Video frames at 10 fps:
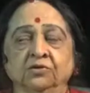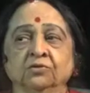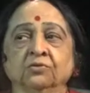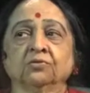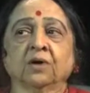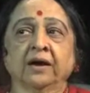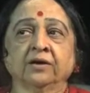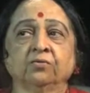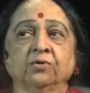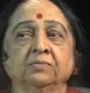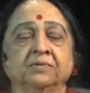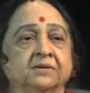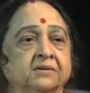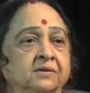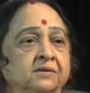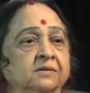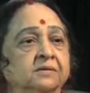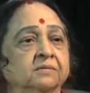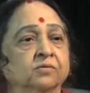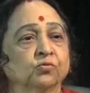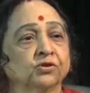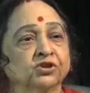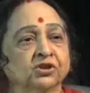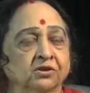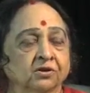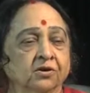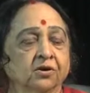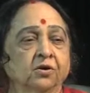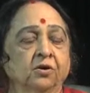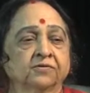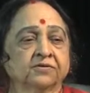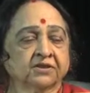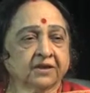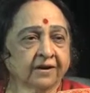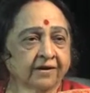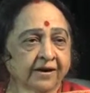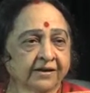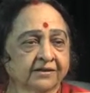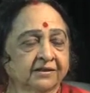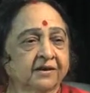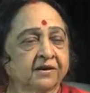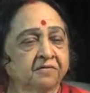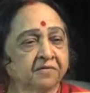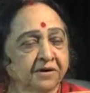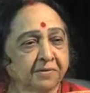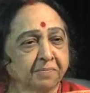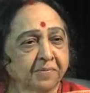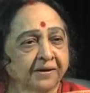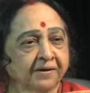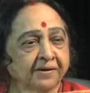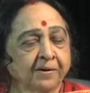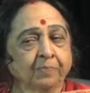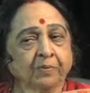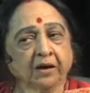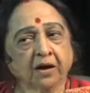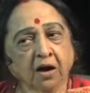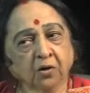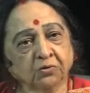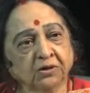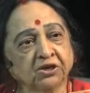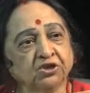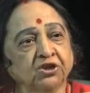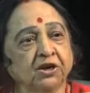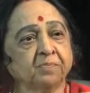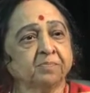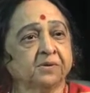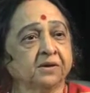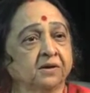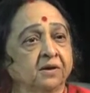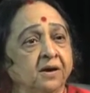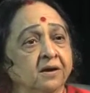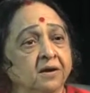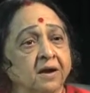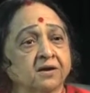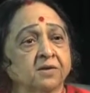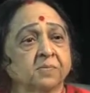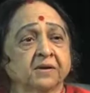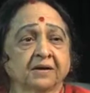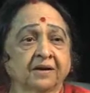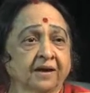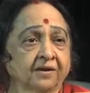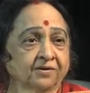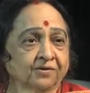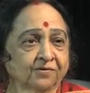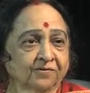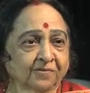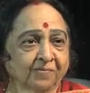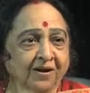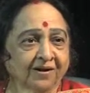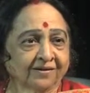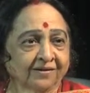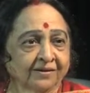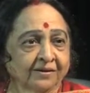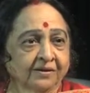So I took up this origin of sclerites, their development, and how they shape the typical character of a plant.